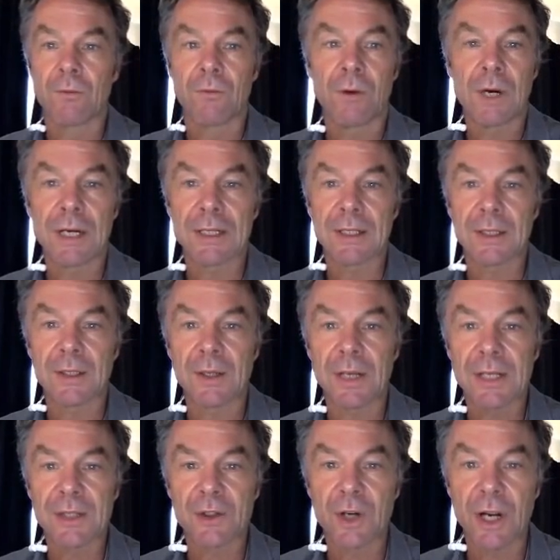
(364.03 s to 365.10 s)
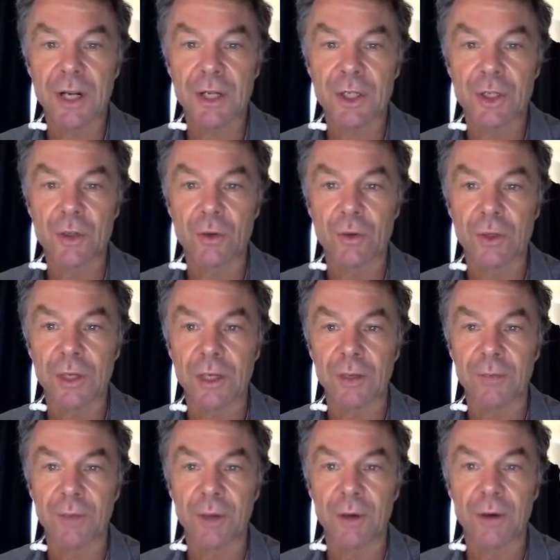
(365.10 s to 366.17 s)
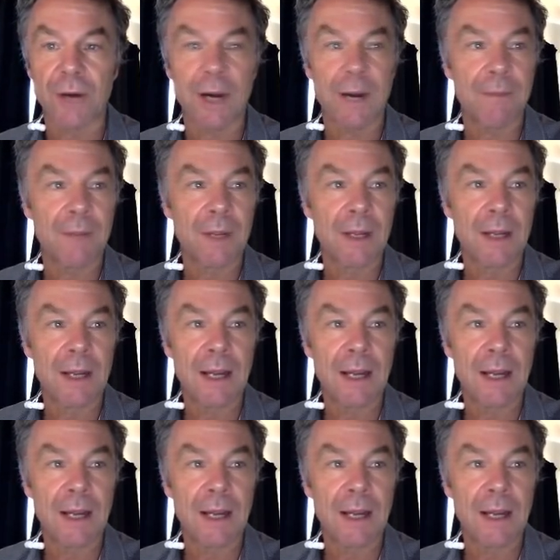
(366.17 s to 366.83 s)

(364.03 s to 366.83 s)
Right, so let's try a short little program.